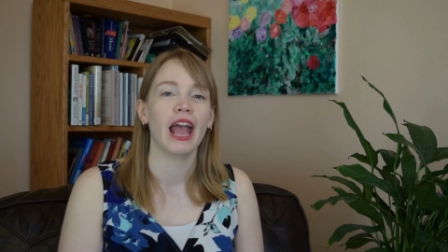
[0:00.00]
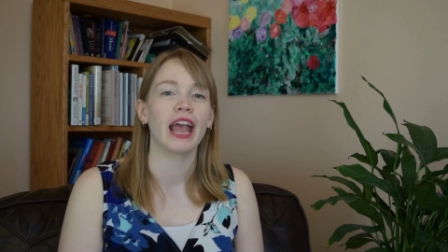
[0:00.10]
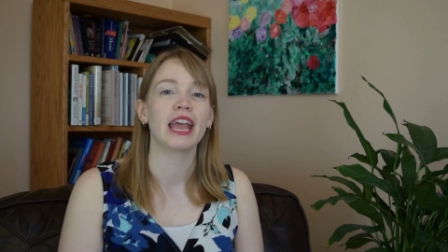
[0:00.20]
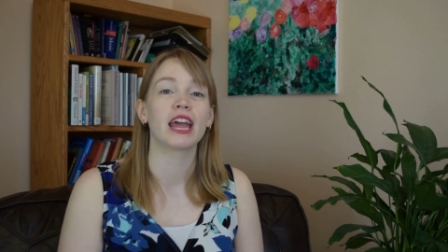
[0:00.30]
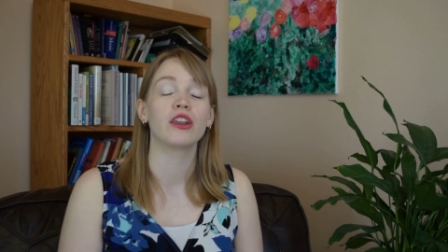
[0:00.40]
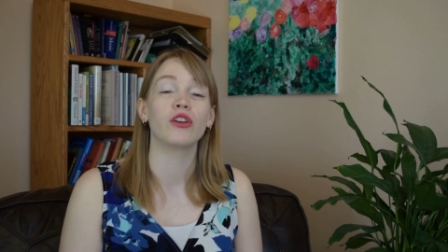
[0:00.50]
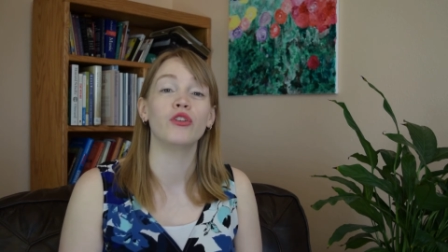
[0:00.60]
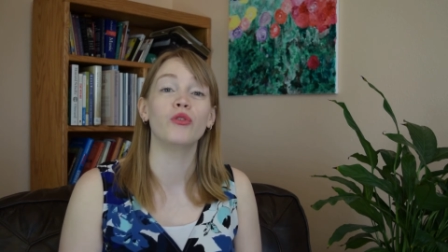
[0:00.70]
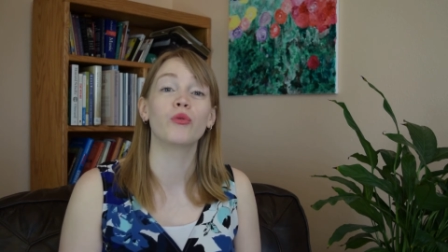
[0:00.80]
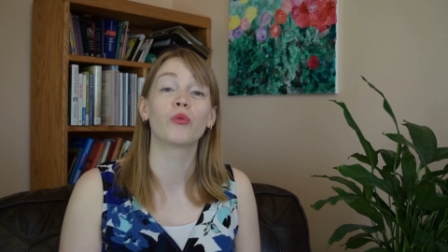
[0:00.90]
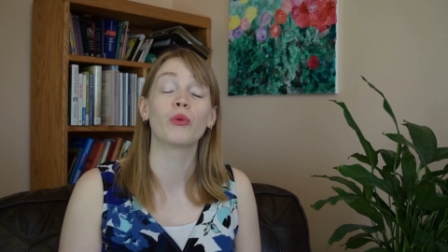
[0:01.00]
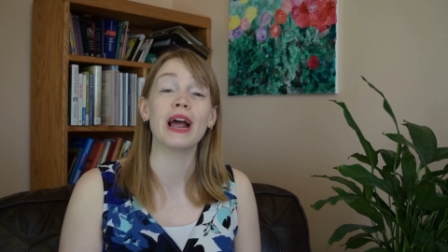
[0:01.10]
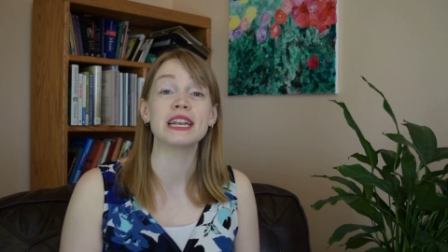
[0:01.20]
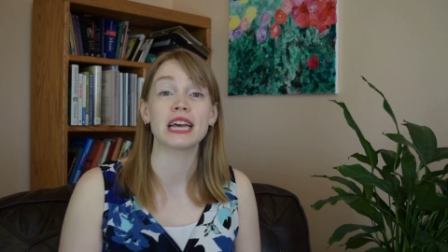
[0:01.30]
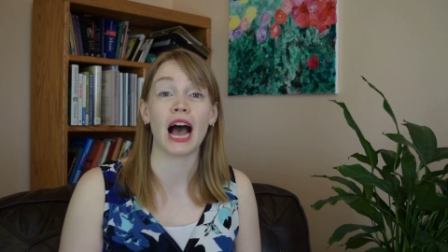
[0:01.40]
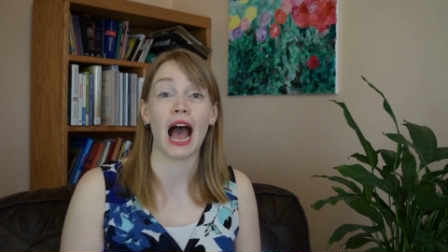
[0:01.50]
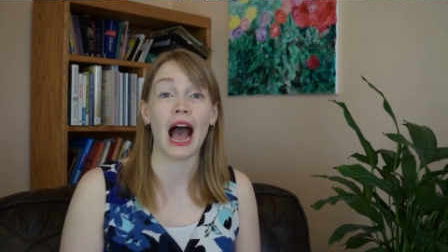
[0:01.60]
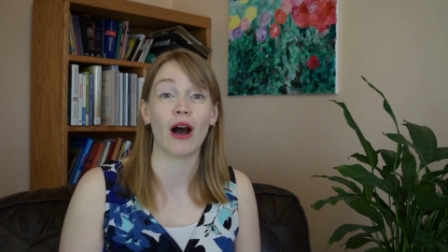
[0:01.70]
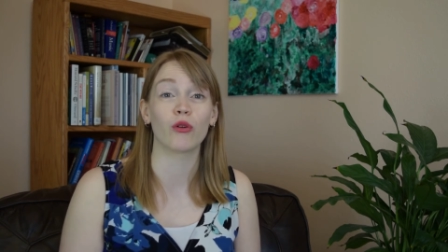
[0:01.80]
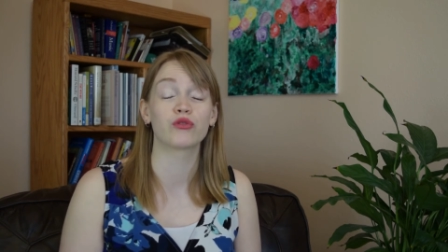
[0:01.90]
and you rent a
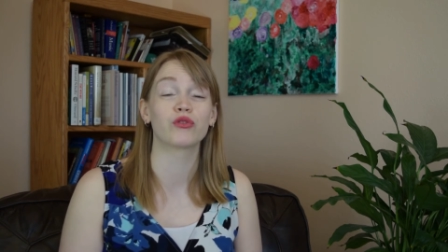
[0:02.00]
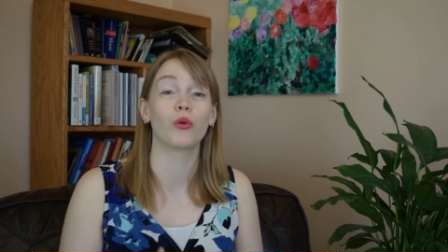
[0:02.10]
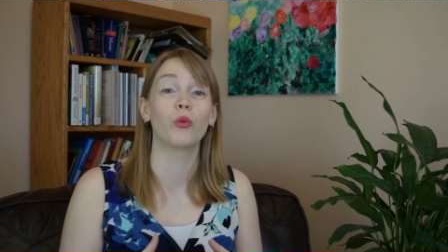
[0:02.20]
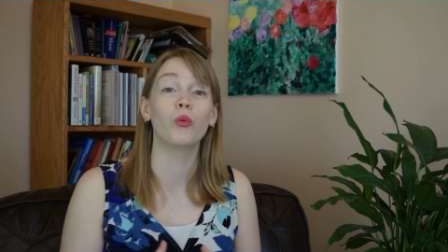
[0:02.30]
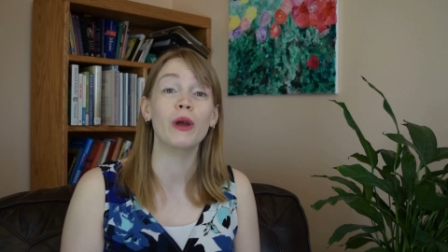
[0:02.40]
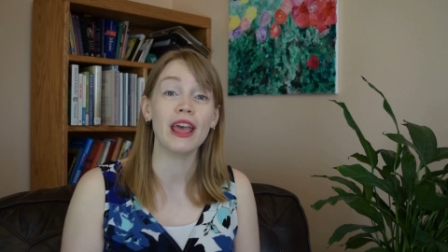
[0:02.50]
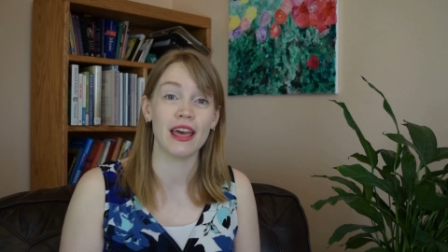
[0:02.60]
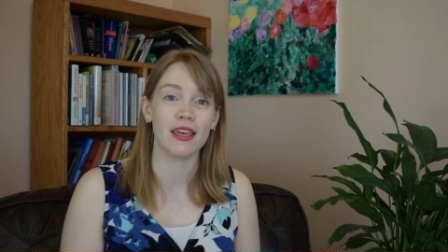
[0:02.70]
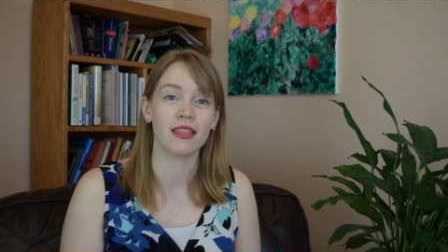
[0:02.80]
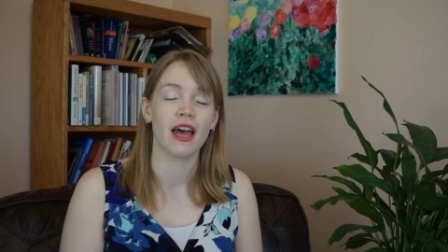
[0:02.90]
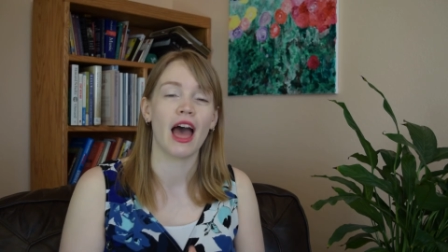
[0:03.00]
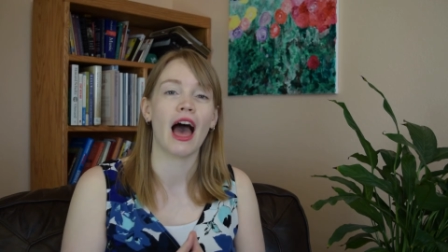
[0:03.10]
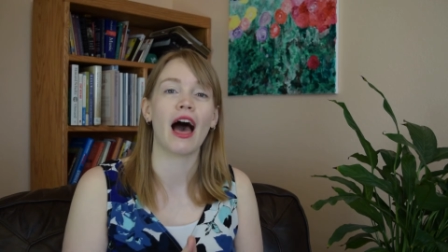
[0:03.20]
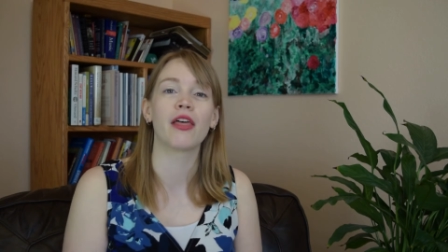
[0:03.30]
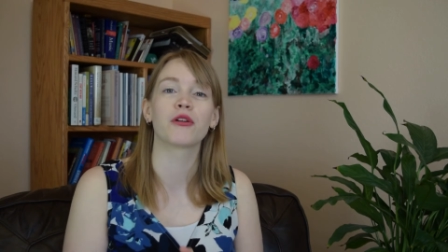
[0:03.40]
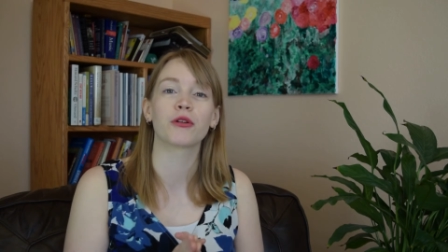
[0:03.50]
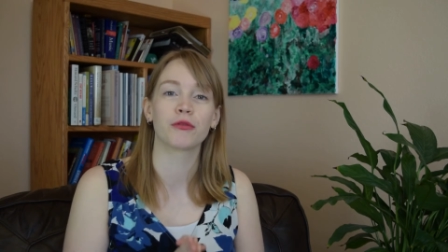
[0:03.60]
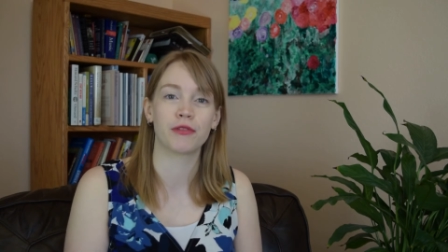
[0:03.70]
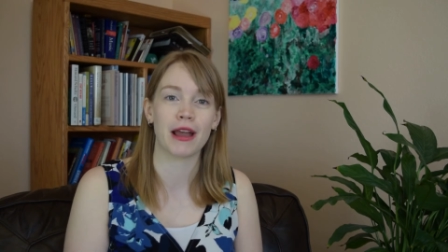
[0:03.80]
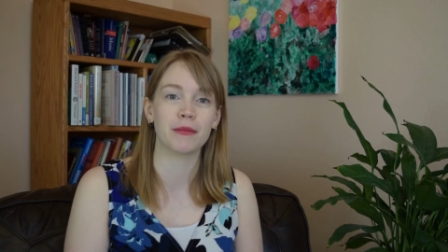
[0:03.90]
house with other
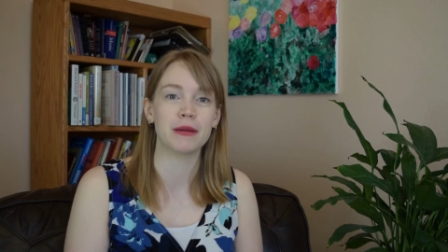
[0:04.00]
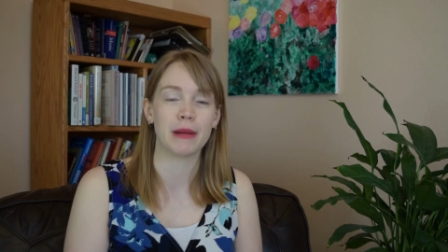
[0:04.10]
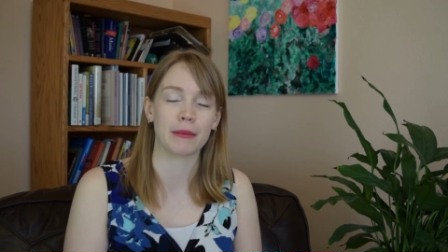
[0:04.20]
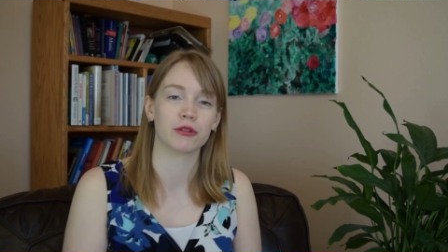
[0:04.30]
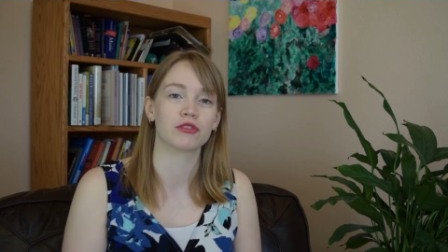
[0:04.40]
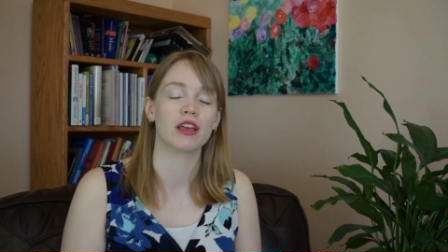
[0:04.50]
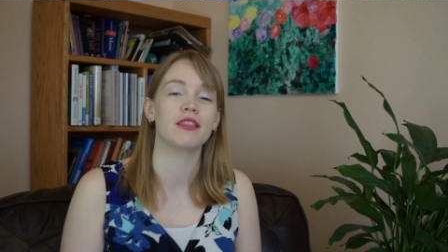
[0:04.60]
family members.